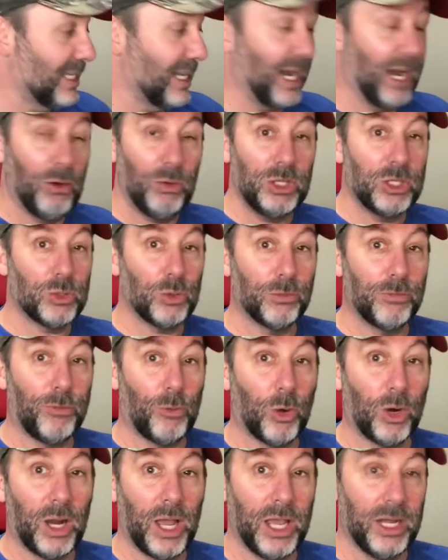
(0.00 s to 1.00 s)
I only sold
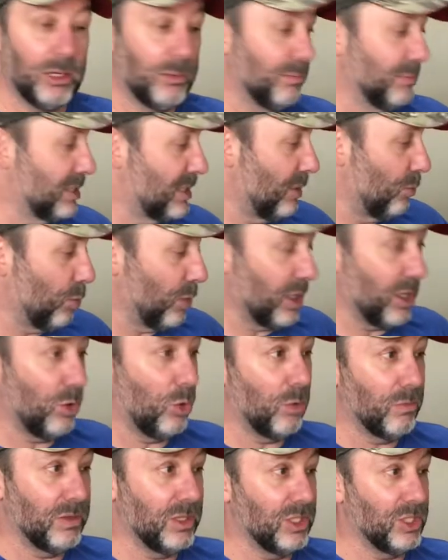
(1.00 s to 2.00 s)
four items. We're going to
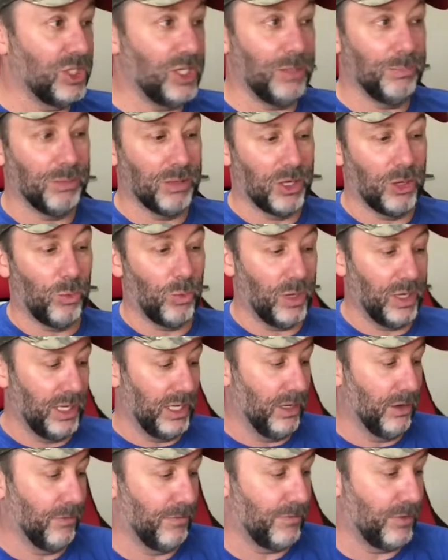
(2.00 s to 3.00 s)
go over the cheap little one
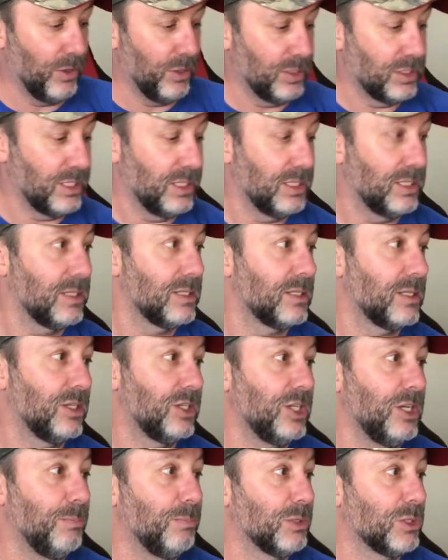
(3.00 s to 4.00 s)
here first. This is the
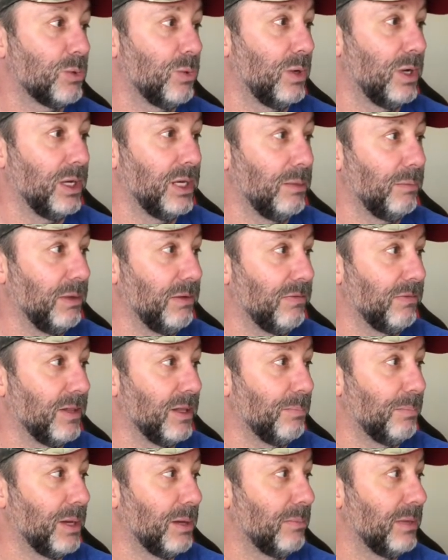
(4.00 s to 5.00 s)
cheapest one. Let me
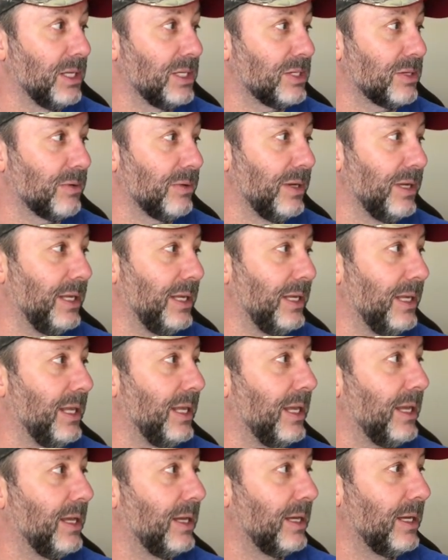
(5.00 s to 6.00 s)
flip on my screen.
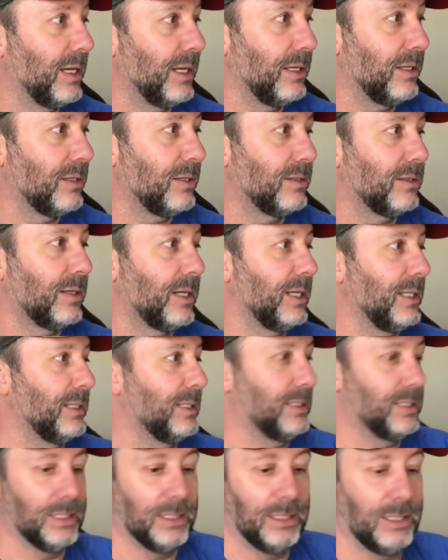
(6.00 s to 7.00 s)
Yeah, I know. I
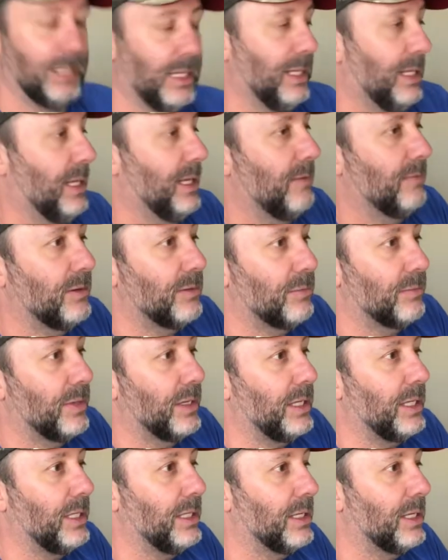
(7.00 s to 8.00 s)
didn't have it
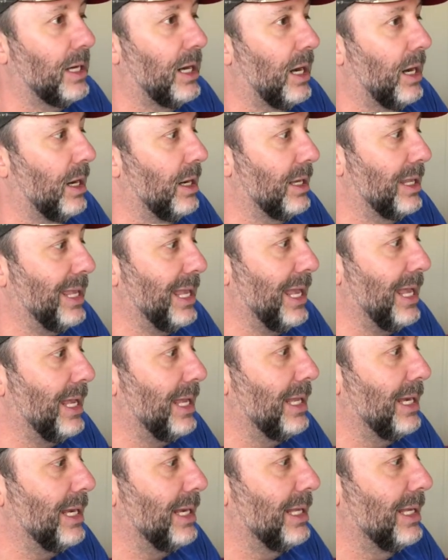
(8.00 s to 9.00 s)
ready
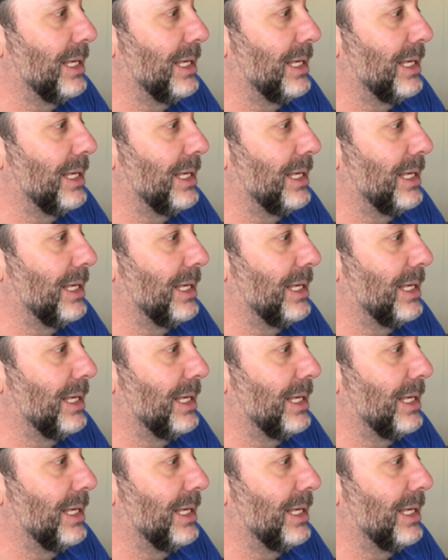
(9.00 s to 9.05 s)
again.